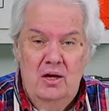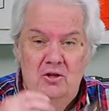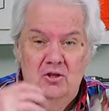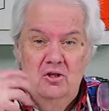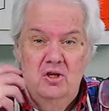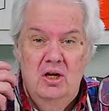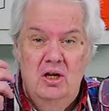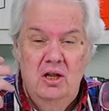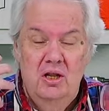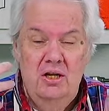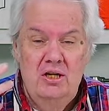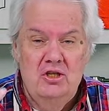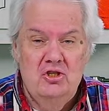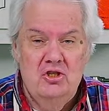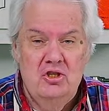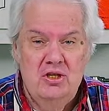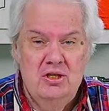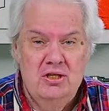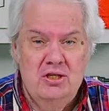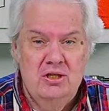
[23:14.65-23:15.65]

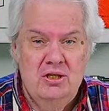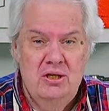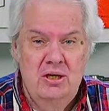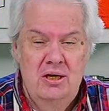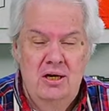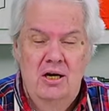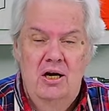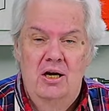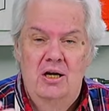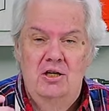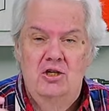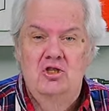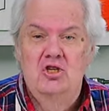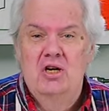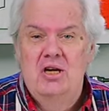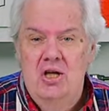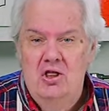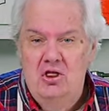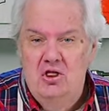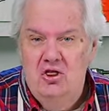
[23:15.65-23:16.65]
delicious chicken